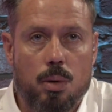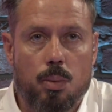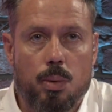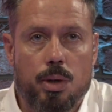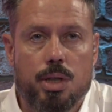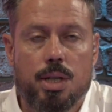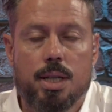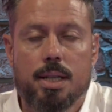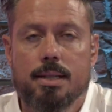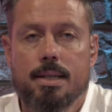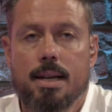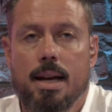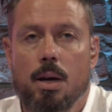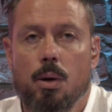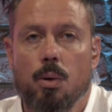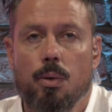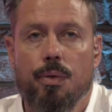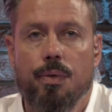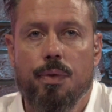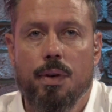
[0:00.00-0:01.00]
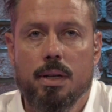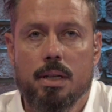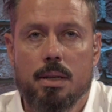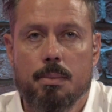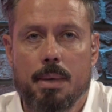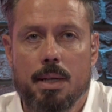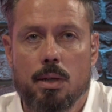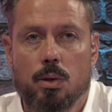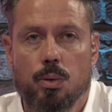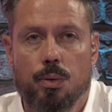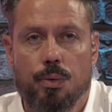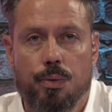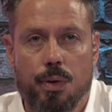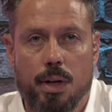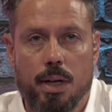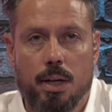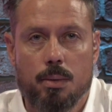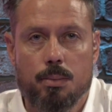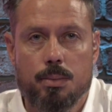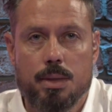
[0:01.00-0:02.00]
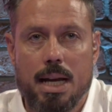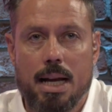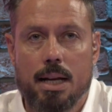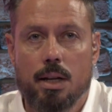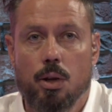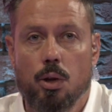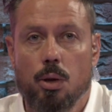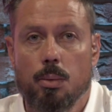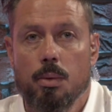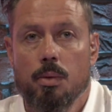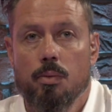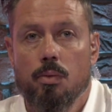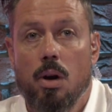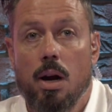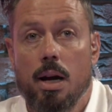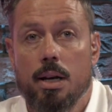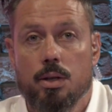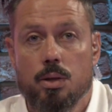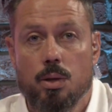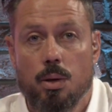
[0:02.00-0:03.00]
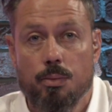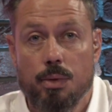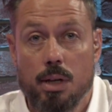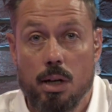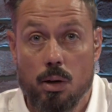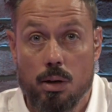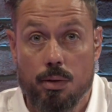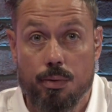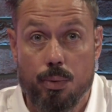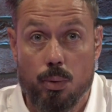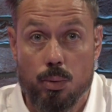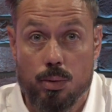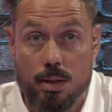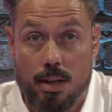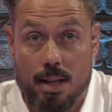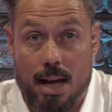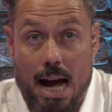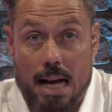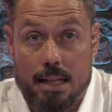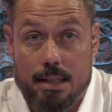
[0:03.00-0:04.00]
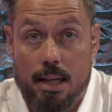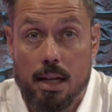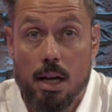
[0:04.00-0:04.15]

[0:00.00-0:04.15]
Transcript: which curtail fundamental freedoms and human rights. So I'm really looking forward to that.